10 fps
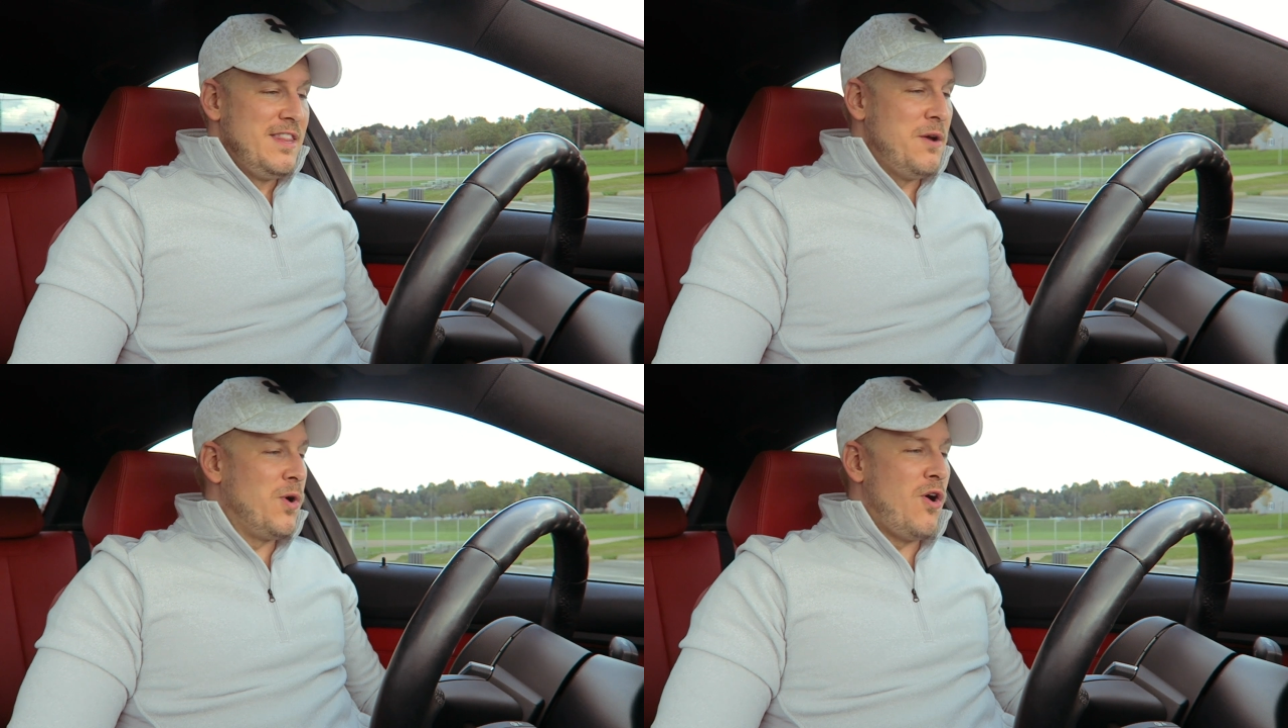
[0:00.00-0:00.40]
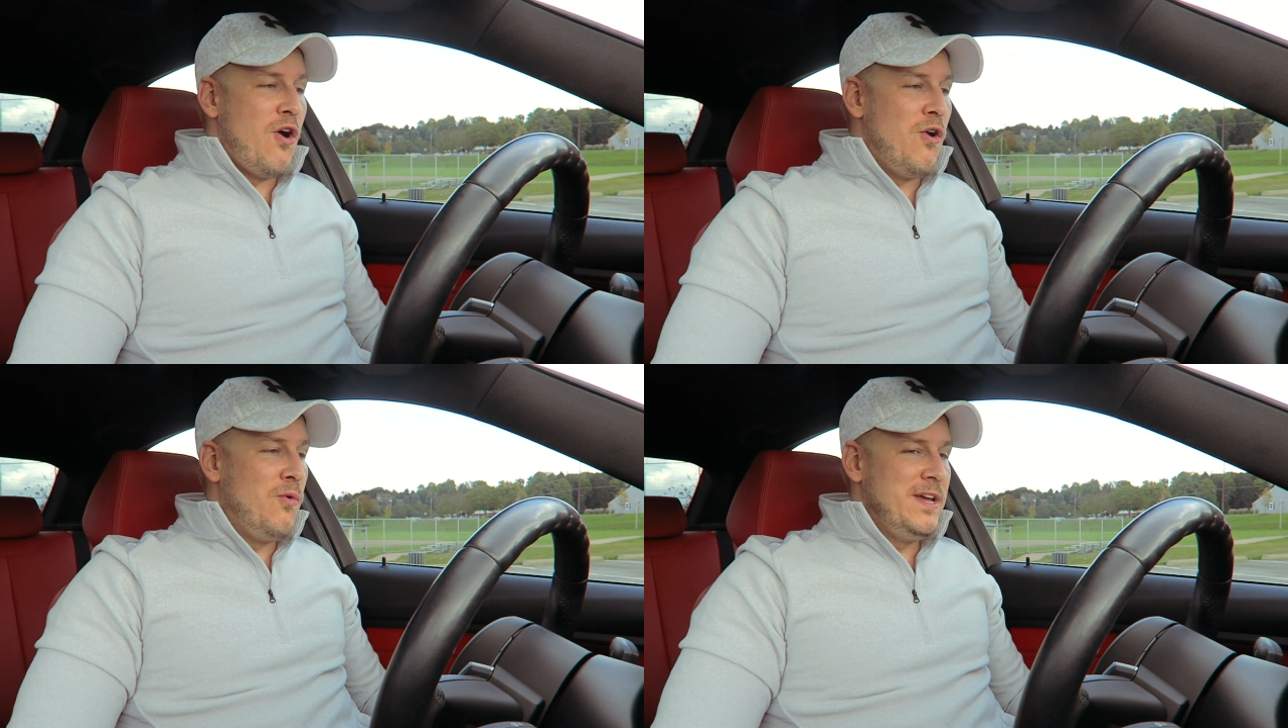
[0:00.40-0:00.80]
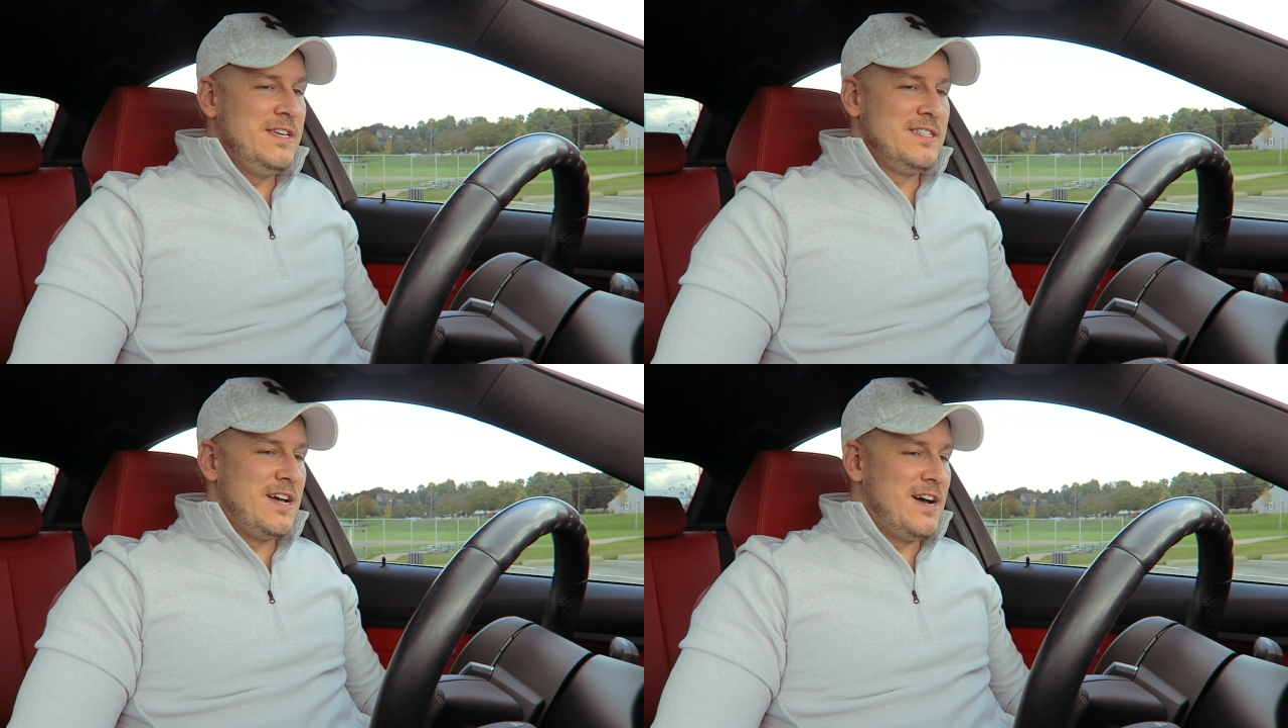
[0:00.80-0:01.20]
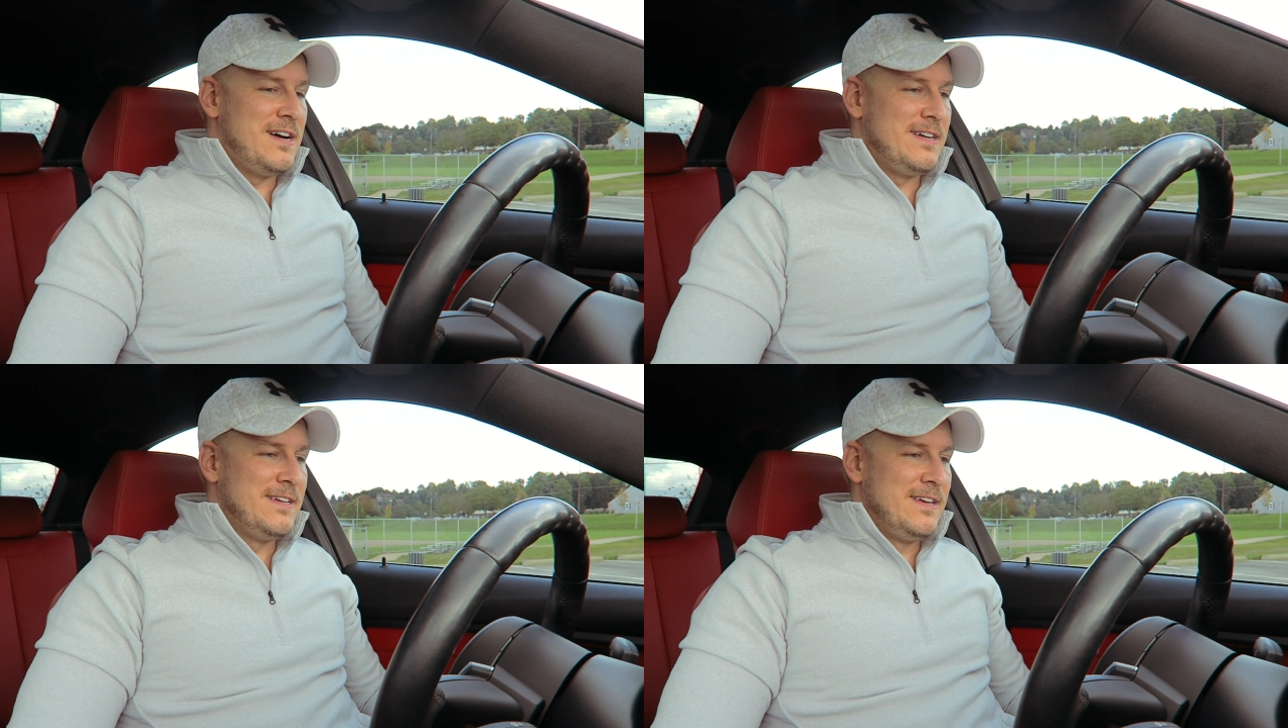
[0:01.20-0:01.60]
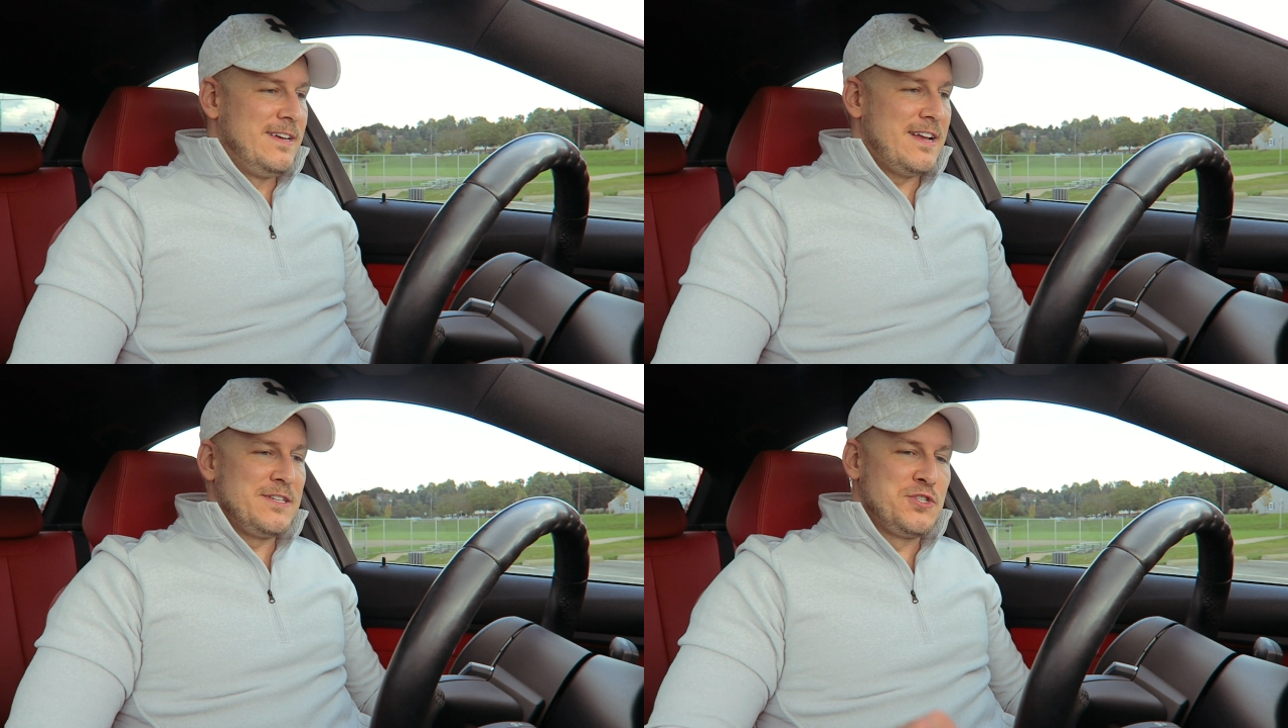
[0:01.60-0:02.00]
they were always
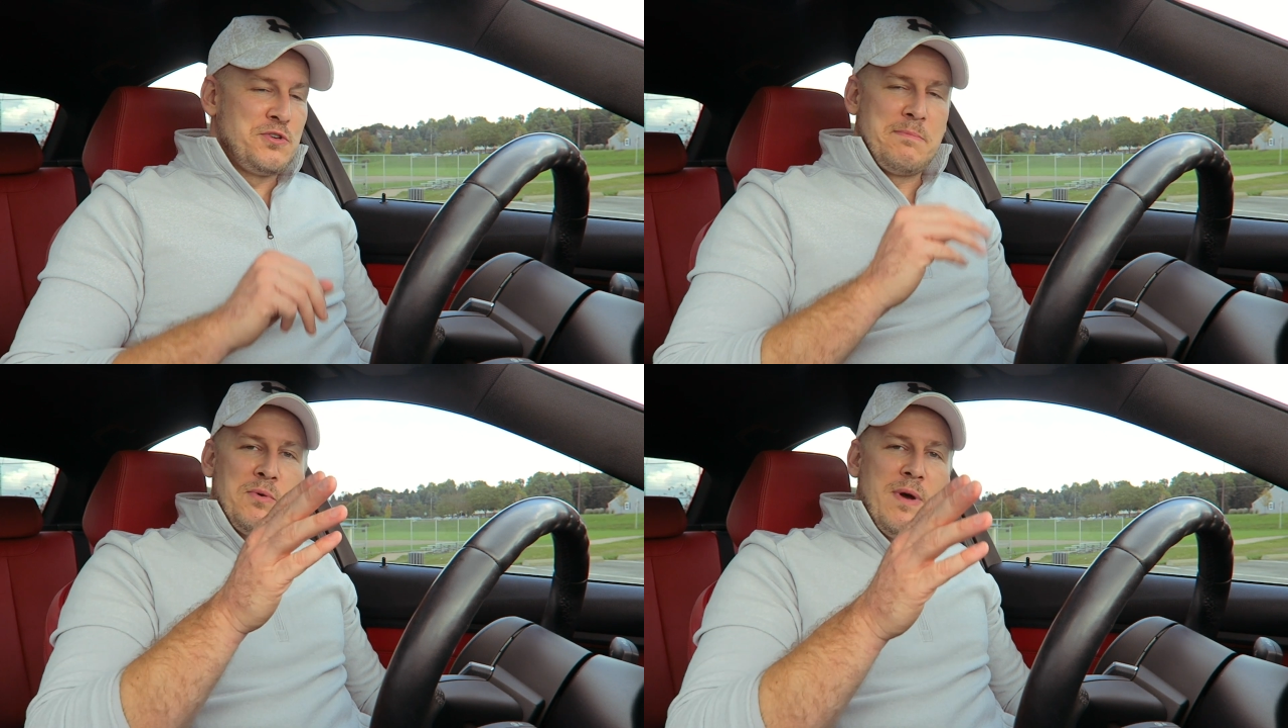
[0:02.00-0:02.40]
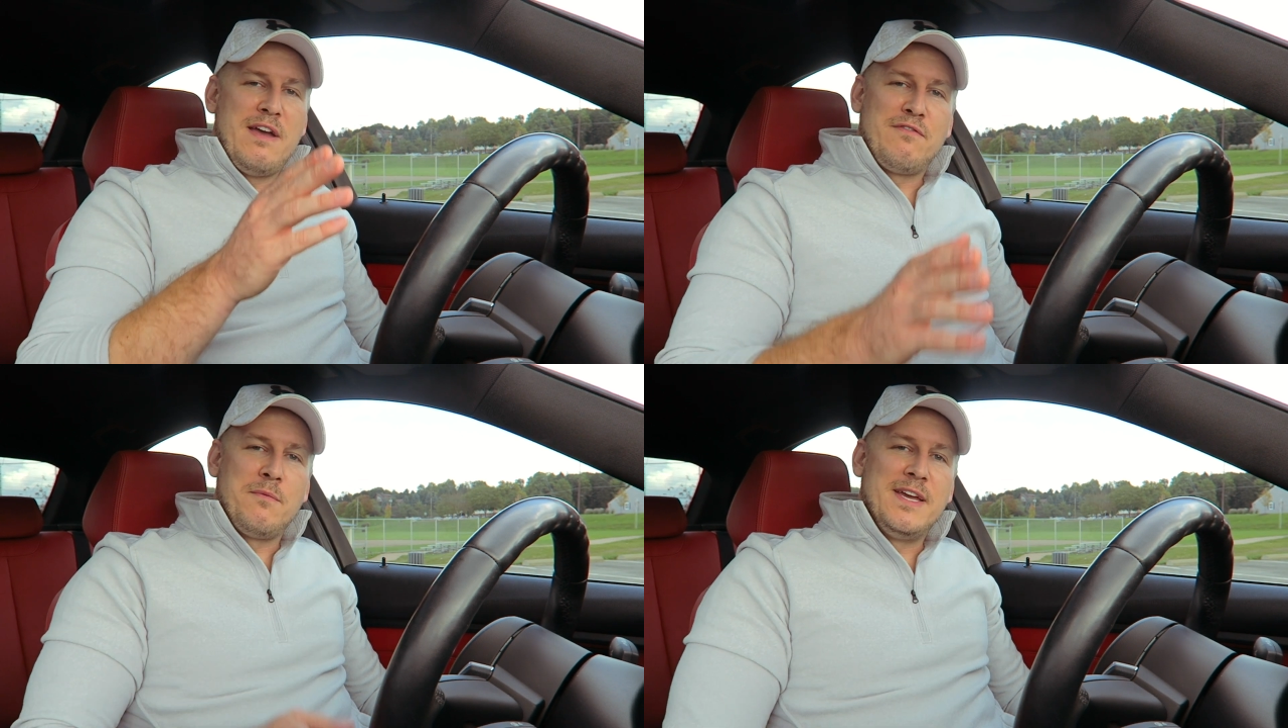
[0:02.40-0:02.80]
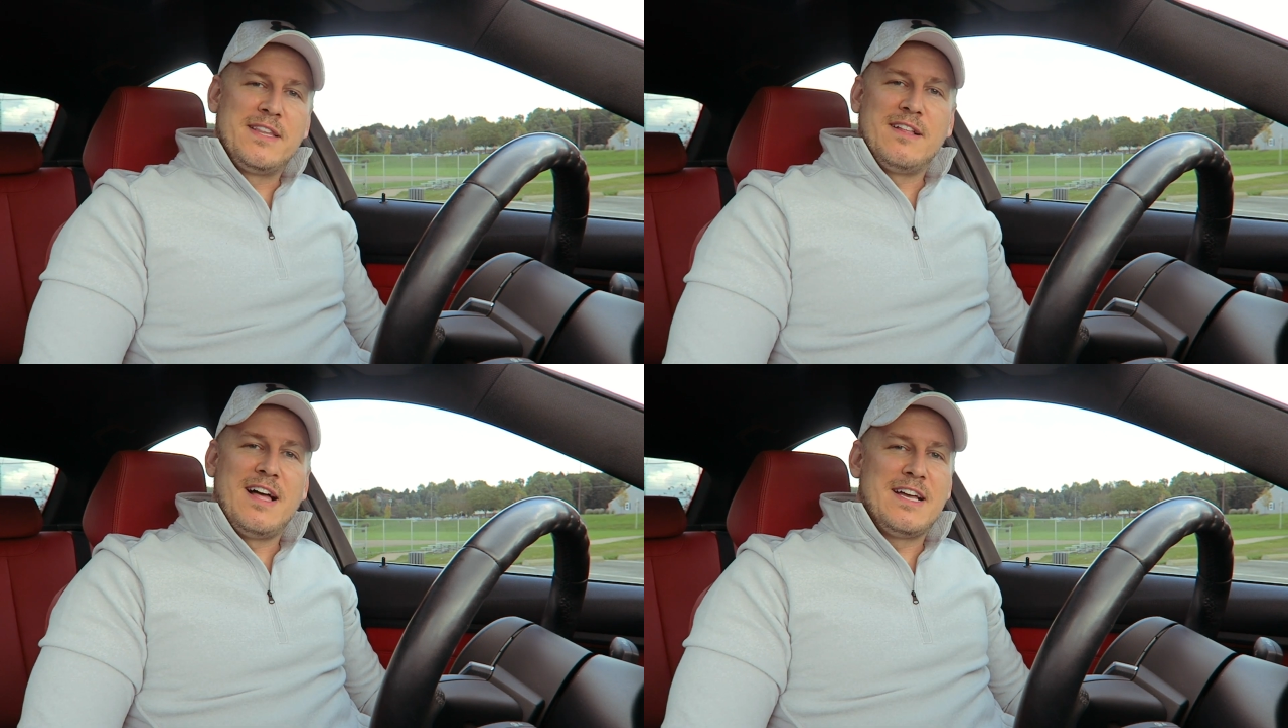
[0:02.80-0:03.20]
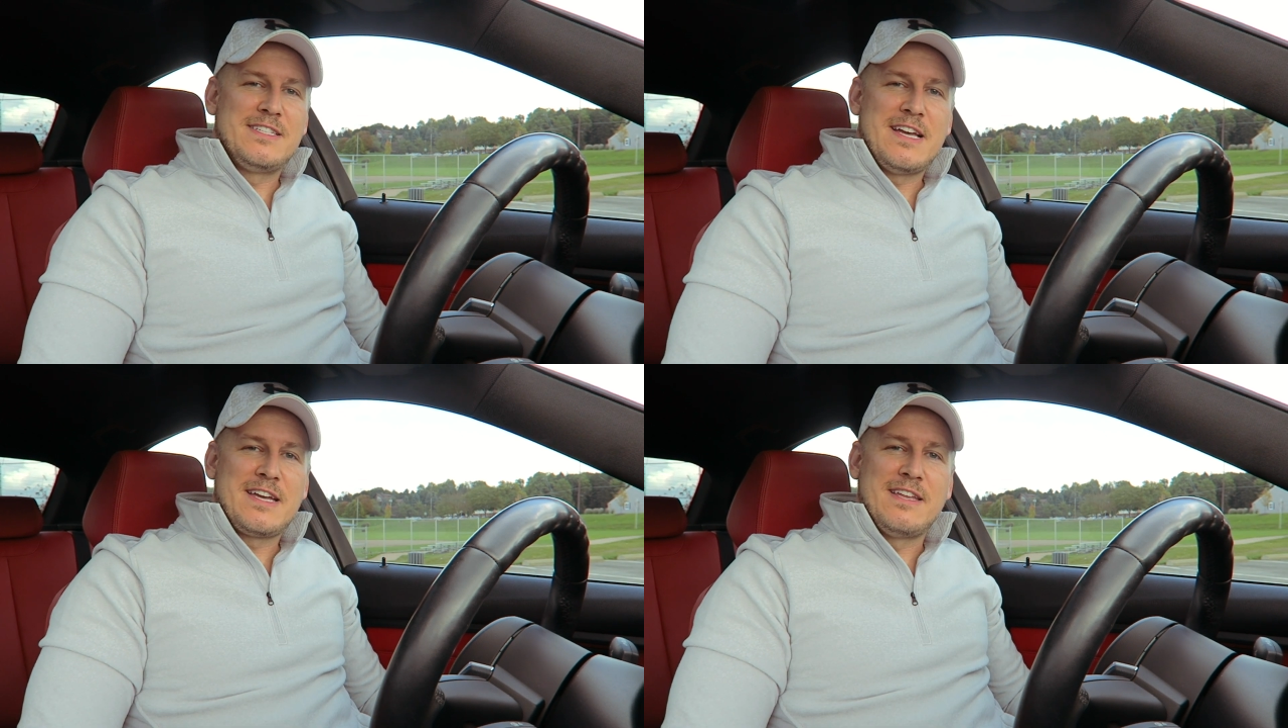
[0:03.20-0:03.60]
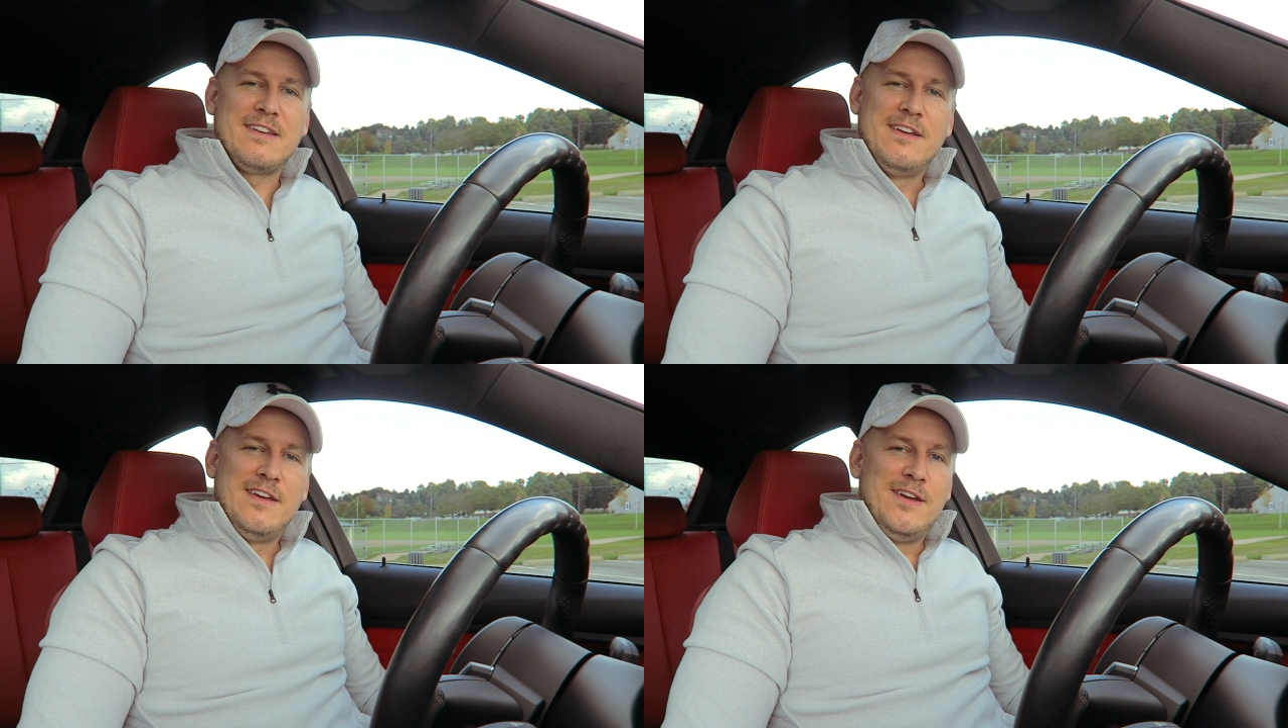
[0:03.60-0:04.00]
kind of stripped away from me at the last second.